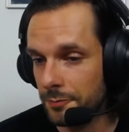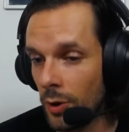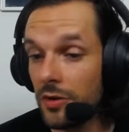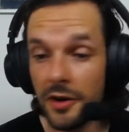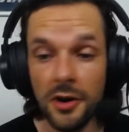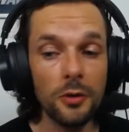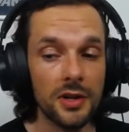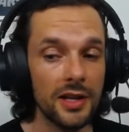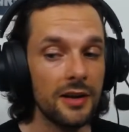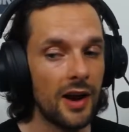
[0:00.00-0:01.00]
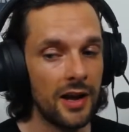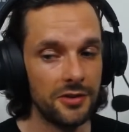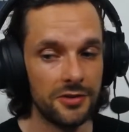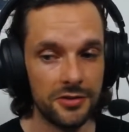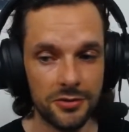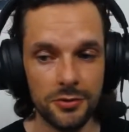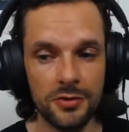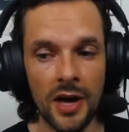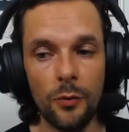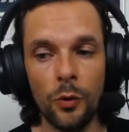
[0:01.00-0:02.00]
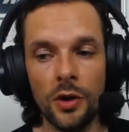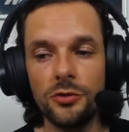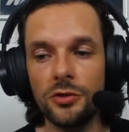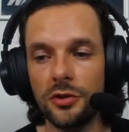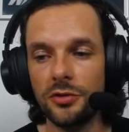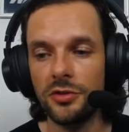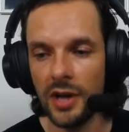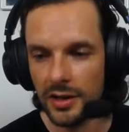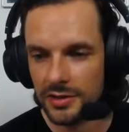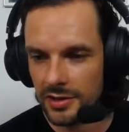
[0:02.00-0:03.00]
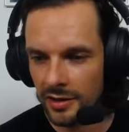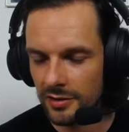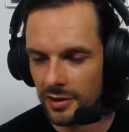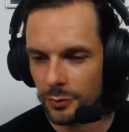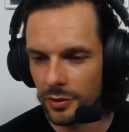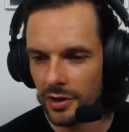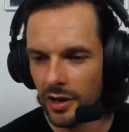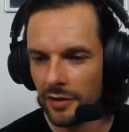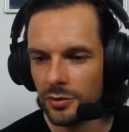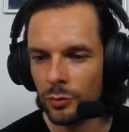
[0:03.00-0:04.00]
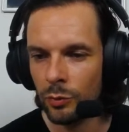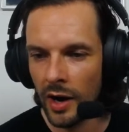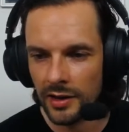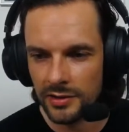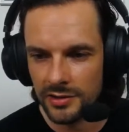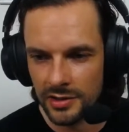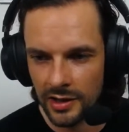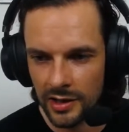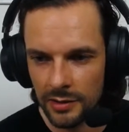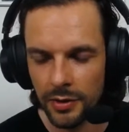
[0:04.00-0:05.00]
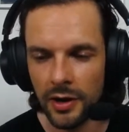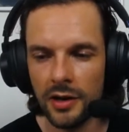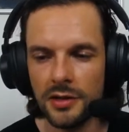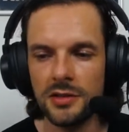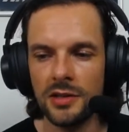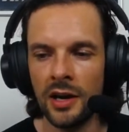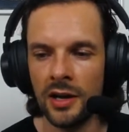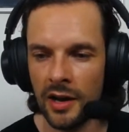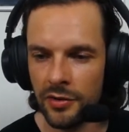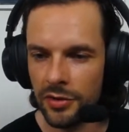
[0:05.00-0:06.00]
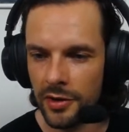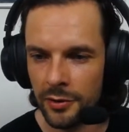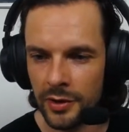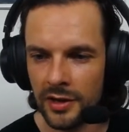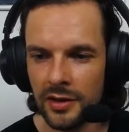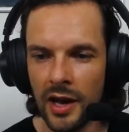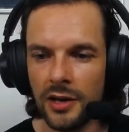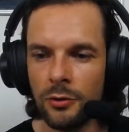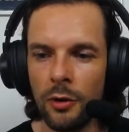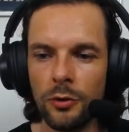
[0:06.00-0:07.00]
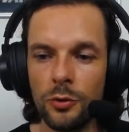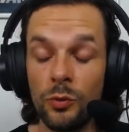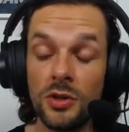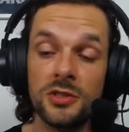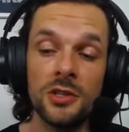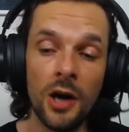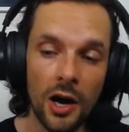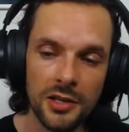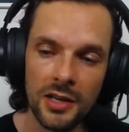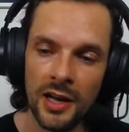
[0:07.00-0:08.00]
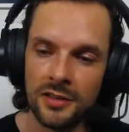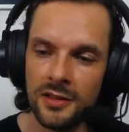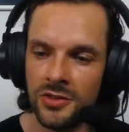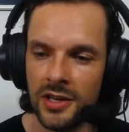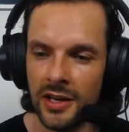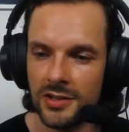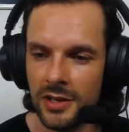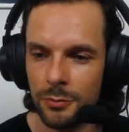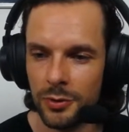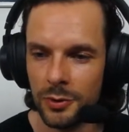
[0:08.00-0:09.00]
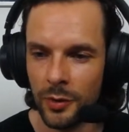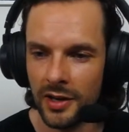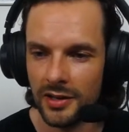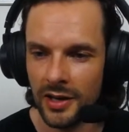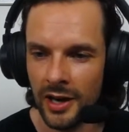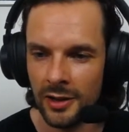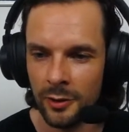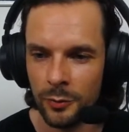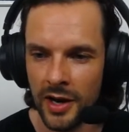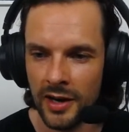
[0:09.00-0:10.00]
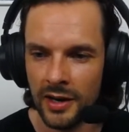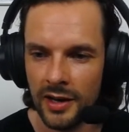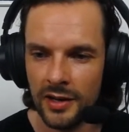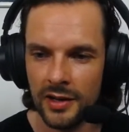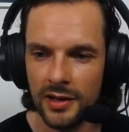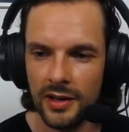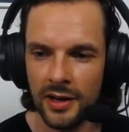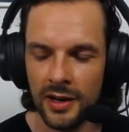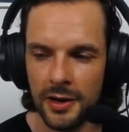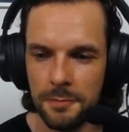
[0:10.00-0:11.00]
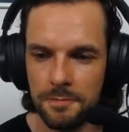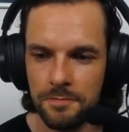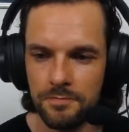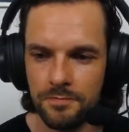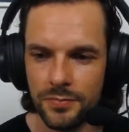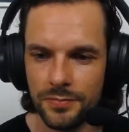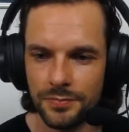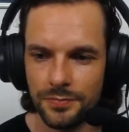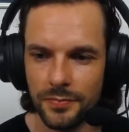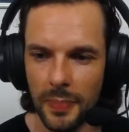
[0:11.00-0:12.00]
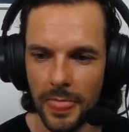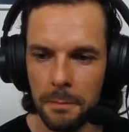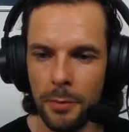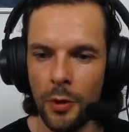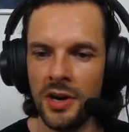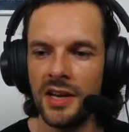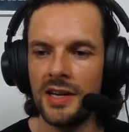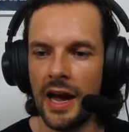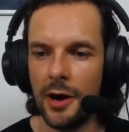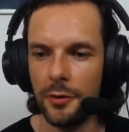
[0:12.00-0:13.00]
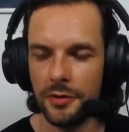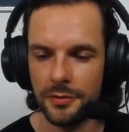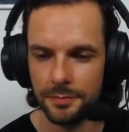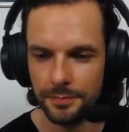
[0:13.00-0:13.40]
Well, there are no clear answers to that one just yet. I think we're gonna have to wait and see, but I have a theory that Grogu was not at the Jedi Temple when Kylo Ren um, burned it down.